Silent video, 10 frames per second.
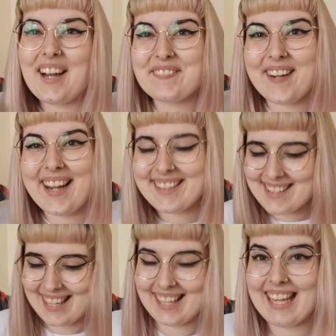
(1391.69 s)
Hi
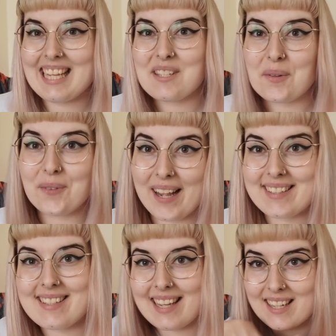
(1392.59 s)
friends, it is
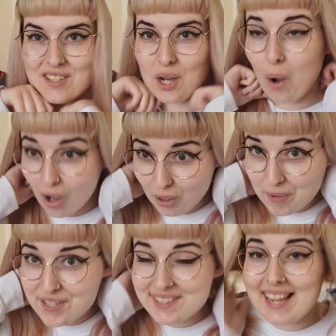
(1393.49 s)
Wednesday, so
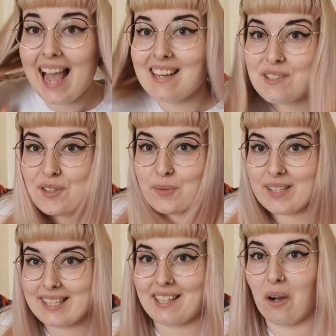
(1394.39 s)
almost the end of the
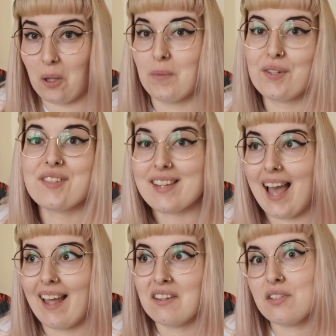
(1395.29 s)
week and almost the
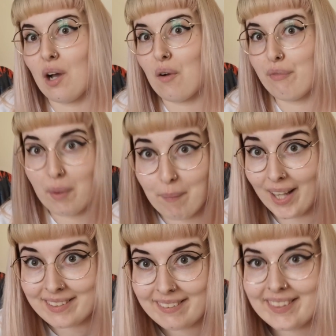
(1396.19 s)
end of the
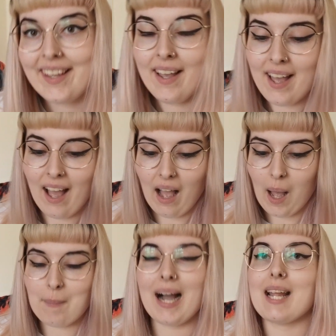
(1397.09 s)
month.
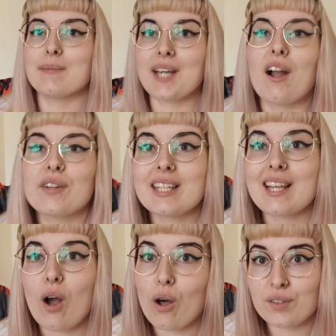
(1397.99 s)
I am
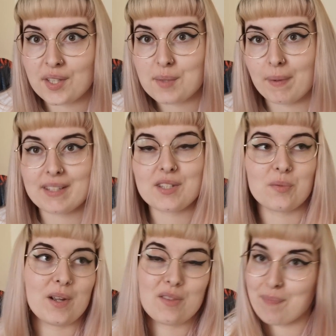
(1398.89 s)
currently on
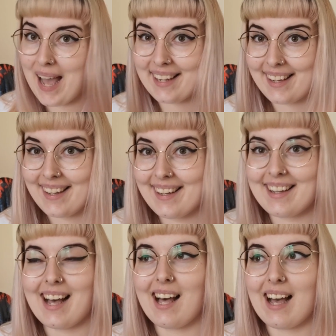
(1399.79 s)
sprints with
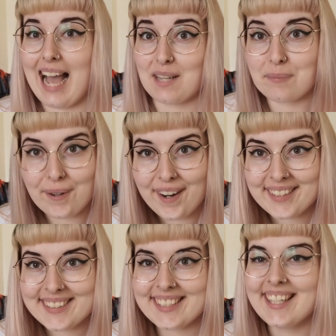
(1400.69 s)
Becca and
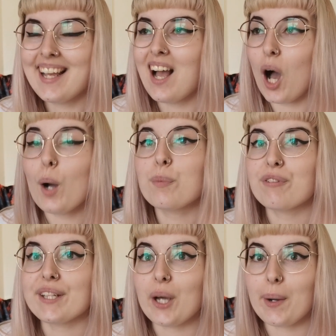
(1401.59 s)
Press,
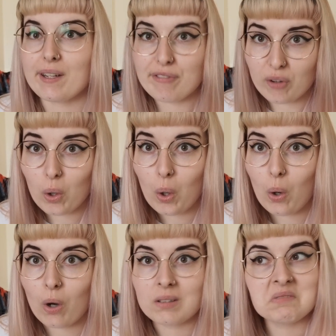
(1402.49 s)
hopefully going
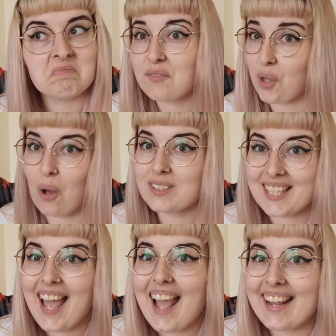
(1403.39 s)
for the whole
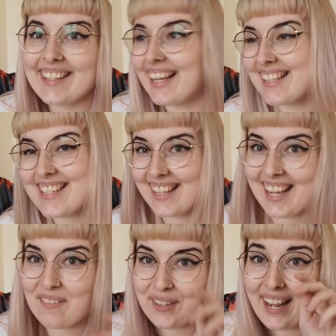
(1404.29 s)
day into the
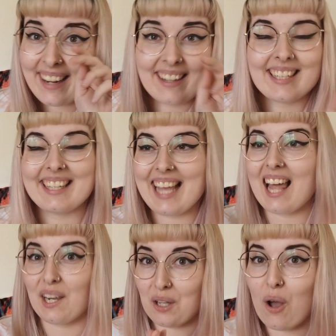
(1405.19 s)
evening. Gonna
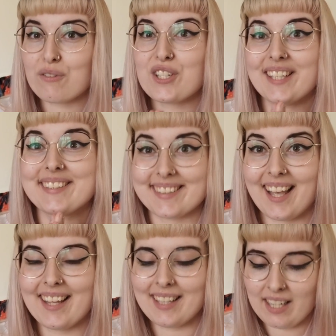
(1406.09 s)
get a lot of shit
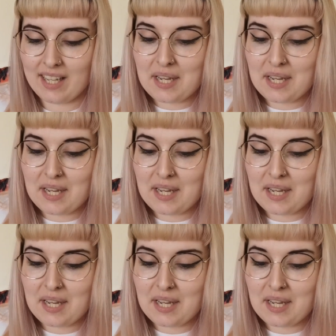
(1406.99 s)
done.